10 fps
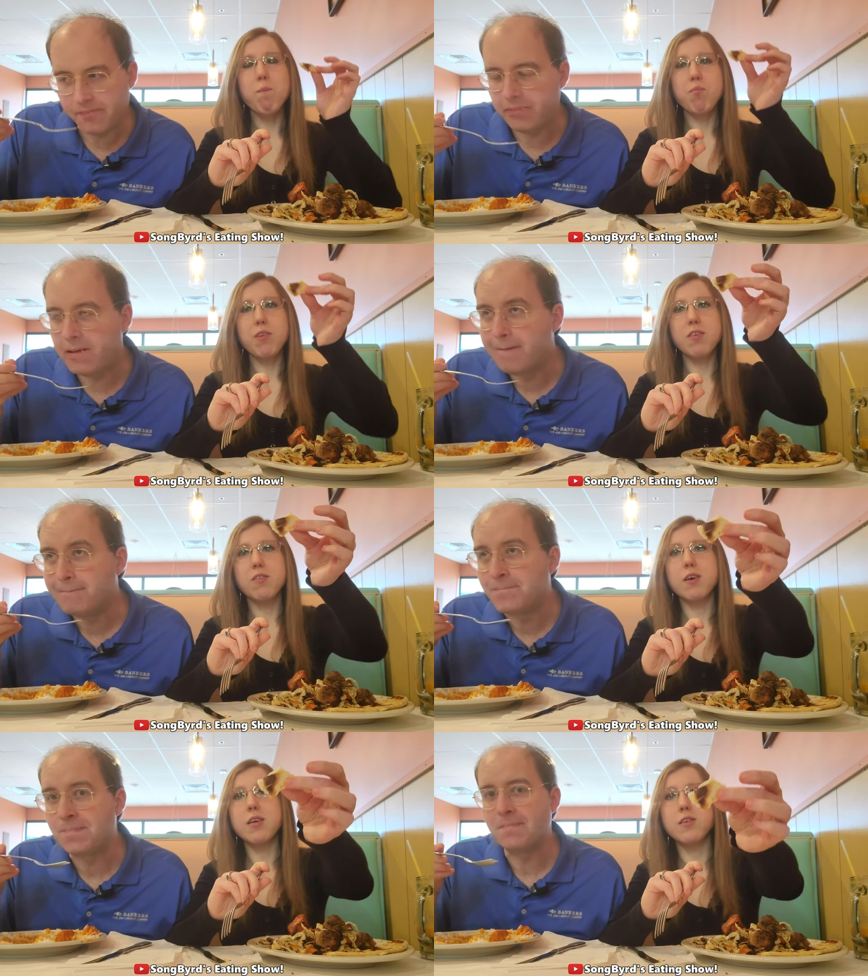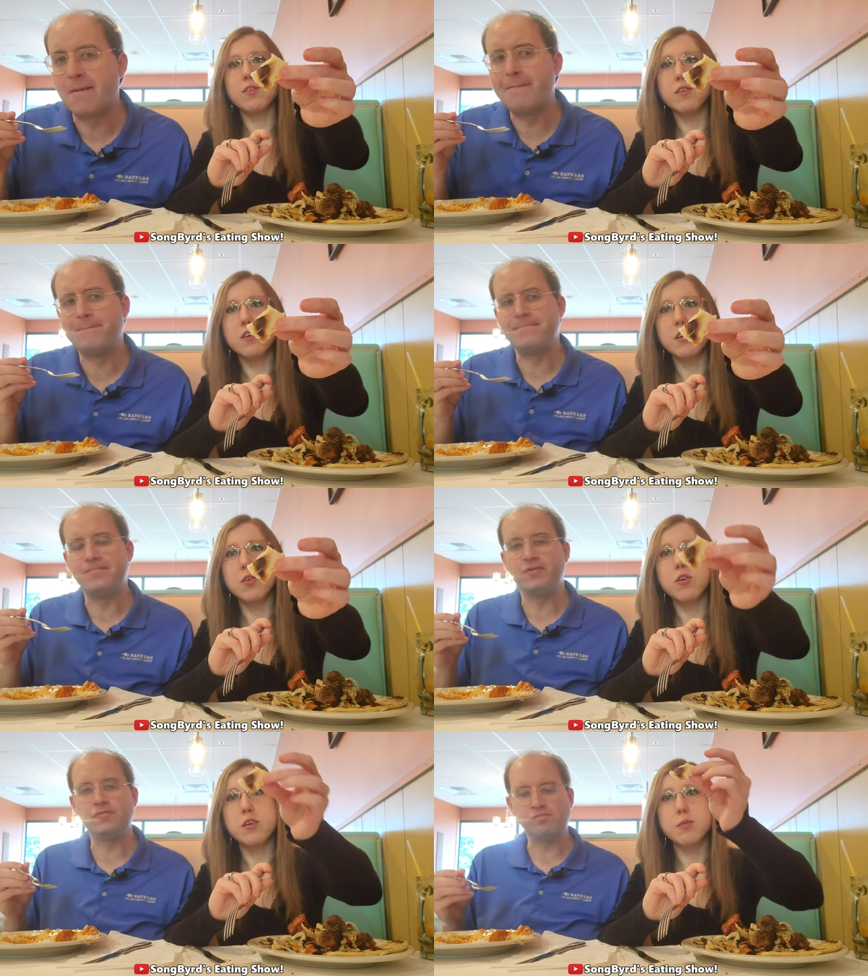Speaker 1: This nine is very
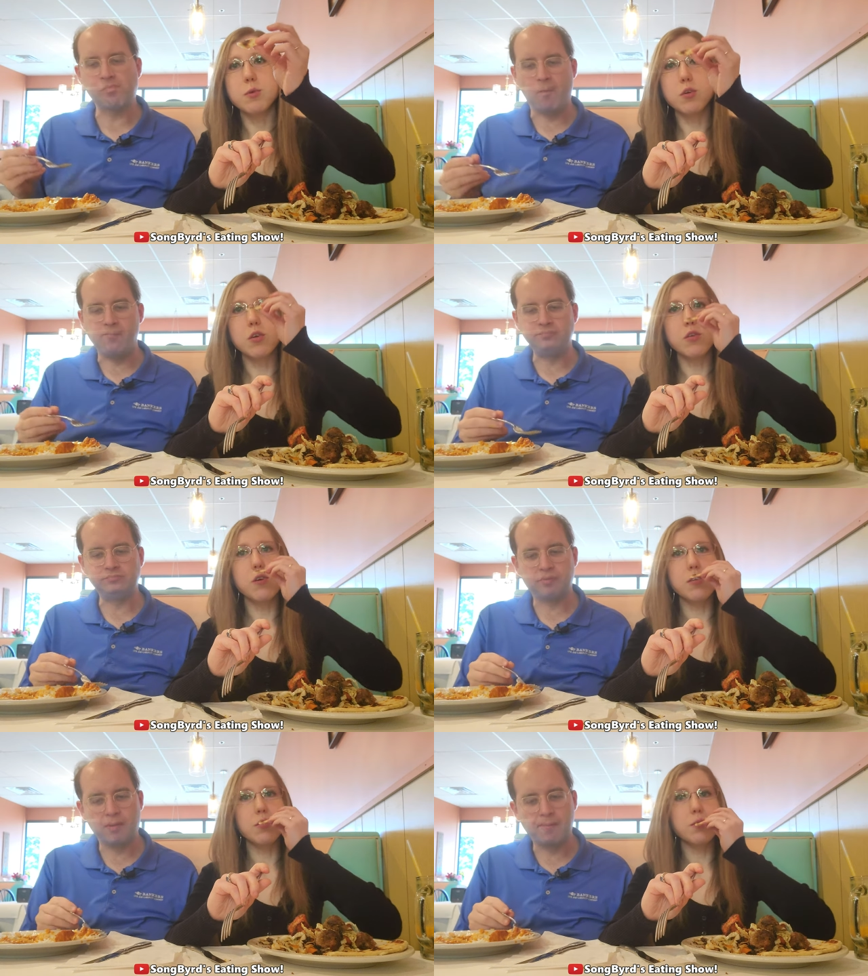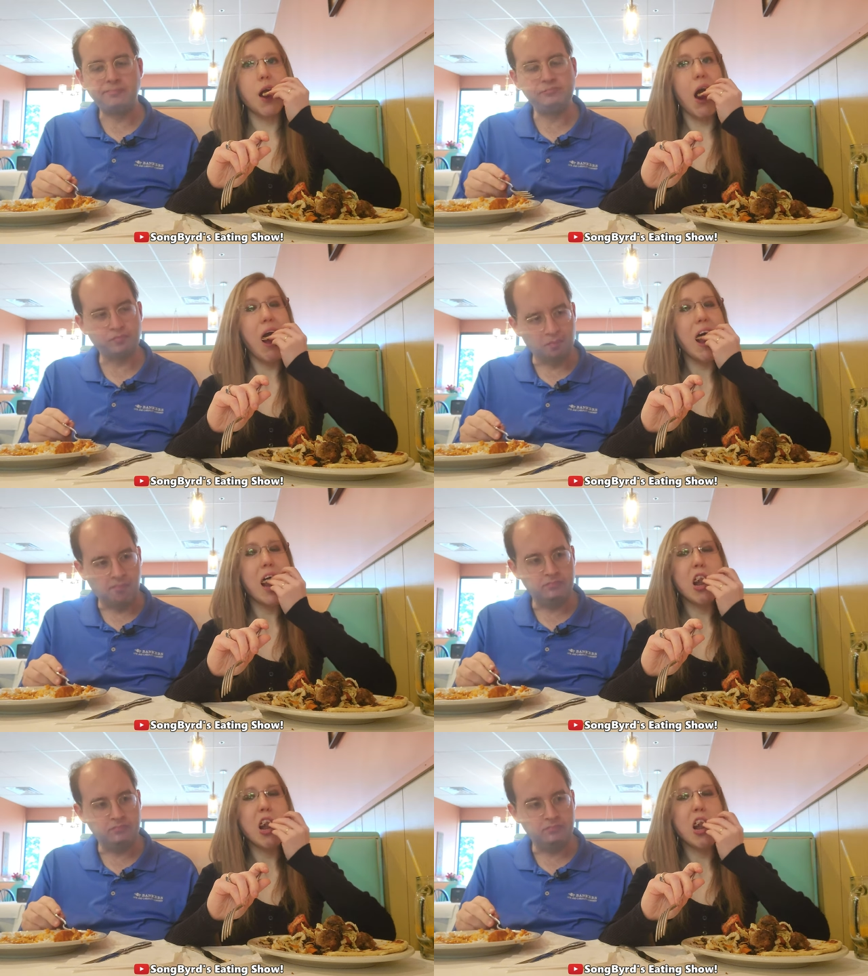crisp. We're getting crisp. Mm-hmm.